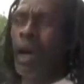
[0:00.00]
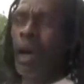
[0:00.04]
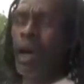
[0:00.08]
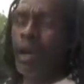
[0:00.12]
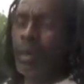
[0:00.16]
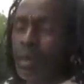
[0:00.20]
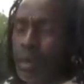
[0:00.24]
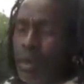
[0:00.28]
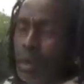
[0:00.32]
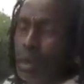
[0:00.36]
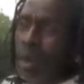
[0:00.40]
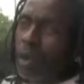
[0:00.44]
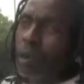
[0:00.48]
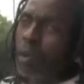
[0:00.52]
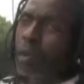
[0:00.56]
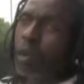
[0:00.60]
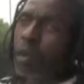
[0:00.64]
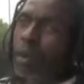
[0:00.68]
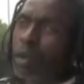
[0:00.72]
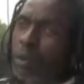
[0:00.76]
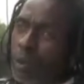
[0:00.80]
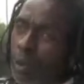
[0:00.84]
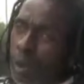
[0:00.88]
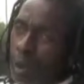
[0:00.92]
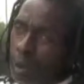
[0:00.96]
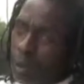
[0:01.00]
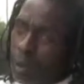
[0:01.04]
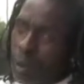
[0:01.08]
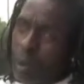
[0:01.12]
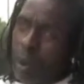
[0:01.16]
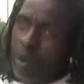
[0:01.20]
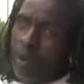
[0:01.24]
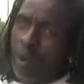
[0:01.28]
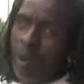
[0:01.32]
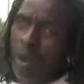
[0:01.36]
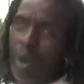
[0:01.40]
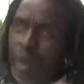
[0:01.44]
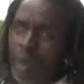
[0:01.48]
I started working with it
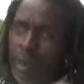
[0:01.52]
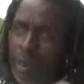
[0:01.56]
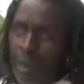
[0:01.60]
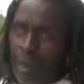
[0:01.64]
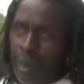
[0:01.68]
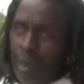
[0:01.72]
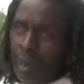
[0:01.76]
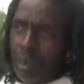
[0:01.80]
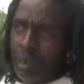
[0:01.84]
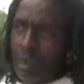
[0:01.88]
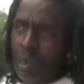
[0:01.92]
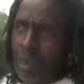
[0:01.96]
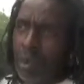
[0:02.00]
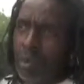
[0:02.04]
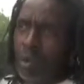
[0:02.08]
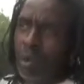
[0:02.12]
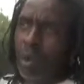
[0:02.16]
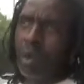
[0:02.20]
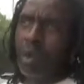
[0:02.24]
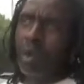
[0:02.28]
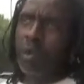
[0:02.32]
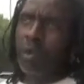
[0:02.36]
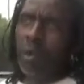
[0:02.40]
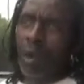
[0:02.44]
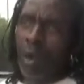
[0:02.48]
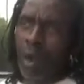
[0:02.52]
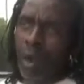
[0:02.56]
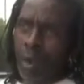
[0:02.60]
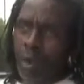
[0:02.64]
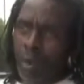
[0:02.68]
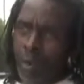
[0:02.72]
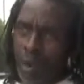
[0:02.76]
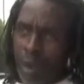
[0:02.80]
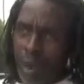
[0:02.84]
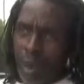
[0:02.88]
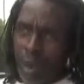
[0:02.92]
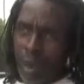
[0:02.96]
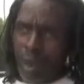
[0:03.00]
right away, actually. I started working right
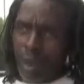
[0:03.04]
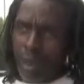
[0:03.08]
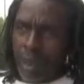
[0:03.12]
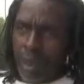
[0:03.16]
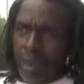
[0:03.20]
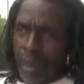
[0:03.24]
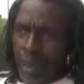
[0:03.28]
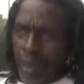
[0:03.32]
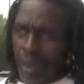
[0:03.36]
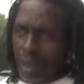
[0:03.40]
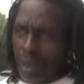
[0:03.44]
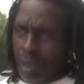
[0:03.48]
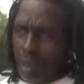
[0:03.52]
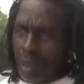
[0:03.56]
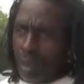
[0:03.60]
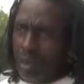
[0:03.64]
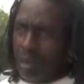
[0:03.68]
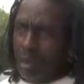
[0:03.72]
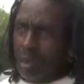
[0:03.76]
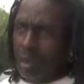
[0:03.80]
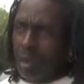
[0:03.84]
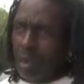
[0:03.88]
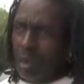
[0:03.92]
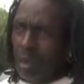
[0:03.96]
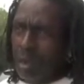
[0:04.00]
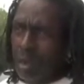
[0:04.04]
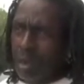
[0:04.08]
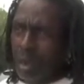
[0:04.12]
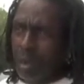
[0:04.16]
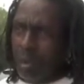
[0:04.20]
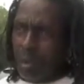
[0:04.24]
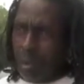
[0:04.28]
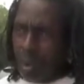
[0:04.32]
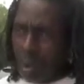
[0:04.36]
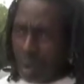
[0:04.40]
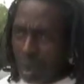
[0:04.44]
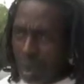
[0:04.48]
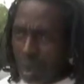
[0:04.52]
away, and things was good.
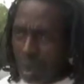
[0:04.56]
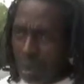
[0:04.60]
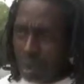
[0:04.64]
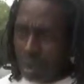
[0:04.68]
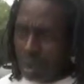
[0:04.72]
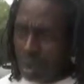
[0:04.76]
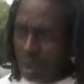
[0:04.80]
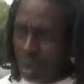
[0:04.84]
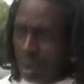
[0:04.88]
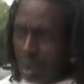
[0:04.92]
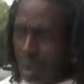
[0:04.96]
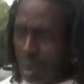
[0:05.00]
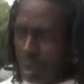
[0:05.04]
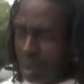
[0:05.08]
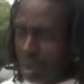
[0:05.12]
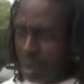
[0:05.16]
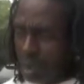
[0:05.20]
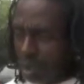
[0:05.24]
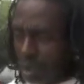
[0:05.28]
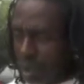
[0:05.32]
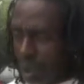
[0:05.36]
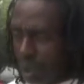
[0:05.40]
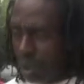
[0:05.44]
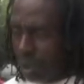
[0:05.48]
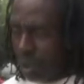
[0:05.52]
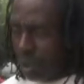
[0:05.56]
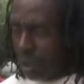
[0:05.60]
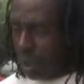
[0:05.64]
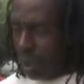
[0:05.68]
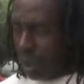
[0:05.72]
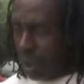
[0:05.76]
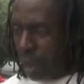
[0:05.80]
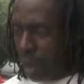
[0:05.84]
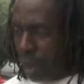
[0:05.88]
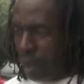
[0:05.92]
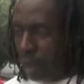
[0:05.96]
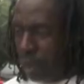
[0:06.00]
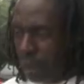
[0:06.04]
But then I started, like I said, traveling
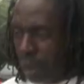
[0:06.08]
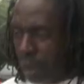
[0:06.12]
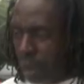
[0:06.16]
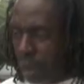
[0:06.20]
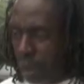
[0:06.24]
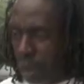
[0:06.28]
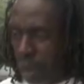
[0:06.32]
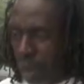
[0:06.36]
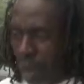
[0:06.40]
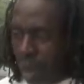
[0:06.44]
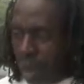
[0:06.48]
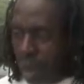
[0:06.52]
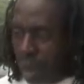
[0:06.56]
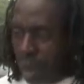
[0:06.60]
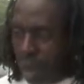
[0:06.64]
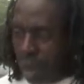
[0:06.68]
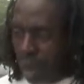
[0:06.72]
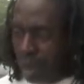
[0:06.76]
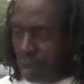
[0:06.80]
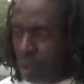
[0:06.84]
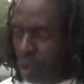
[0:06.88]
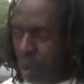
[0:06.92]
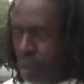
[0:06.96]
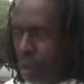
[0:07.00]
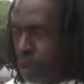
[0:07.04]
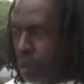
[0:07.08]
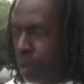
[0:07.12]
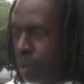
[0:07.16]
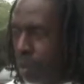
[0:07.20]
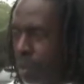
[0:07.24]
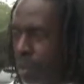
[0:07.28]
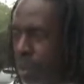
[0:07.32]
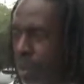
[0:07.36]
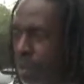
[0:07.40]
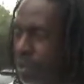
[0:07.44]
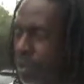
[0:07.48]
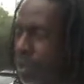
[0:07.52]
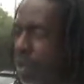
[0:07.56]
that gateway, not knowing
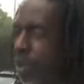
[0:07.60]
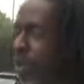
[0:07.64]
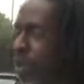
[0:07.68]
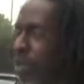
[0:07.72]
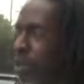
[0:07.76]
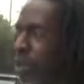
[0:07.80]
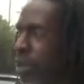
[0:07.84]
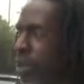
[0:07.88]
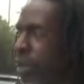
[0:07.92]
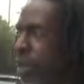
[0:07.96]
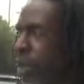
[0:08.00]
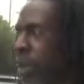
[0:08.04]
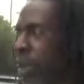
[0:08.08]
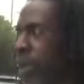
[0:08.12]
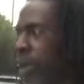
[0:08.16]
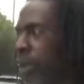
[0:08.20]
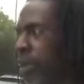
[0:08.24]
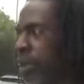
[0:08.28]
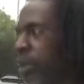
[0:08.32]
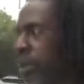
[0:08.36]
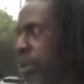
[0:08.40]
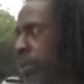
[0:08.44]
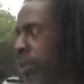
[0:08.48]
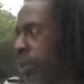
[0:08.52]
what one thing would lead to the next.